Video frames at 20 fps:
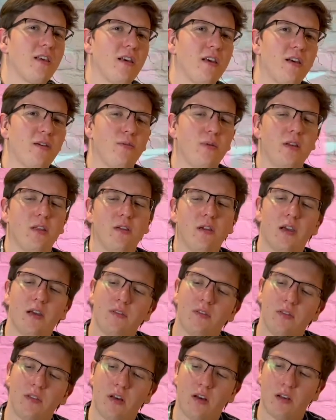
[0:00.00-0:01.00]
when you have
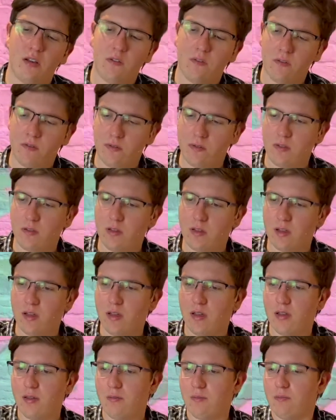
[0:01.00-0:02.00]
a lot of
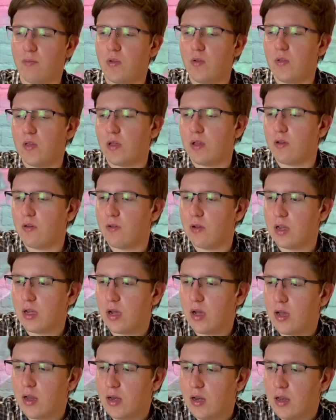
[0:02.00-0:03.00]
music going
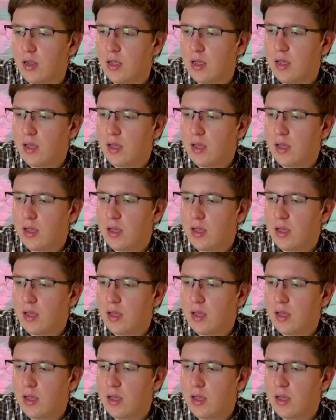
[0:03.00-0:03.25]
on,